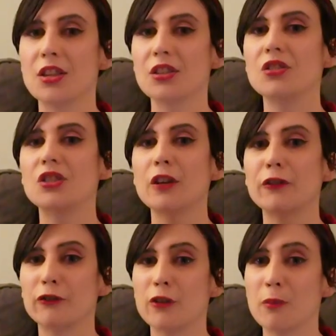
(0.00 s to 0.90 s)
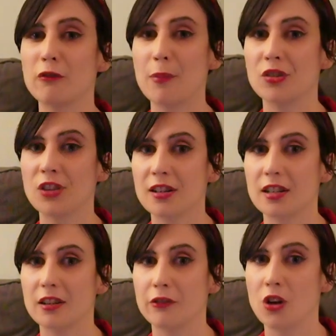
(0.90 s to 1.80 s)
This is different from a
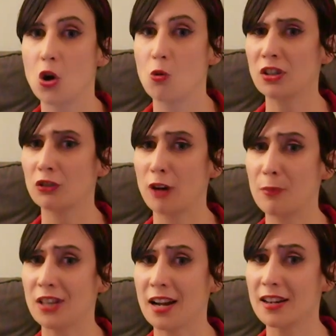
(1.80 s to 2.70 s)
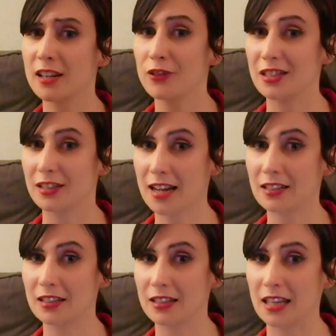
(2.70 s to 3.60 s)
representative. Once a representative is
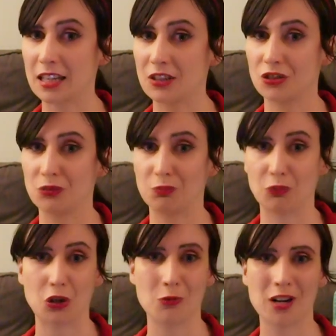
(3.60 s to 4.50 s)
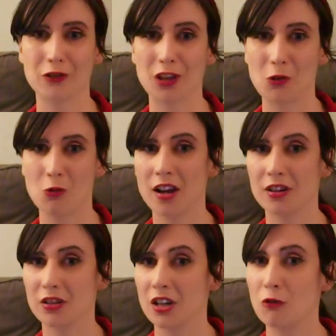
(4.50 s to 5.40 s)
elected, they can just do whatever they
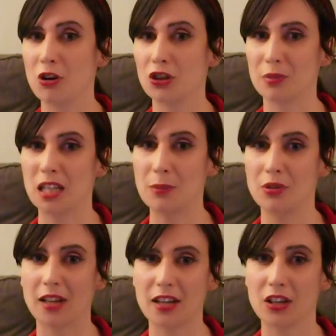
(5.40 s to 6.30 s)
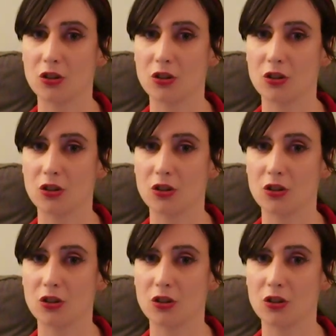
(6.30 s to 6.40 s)
want, whether people like it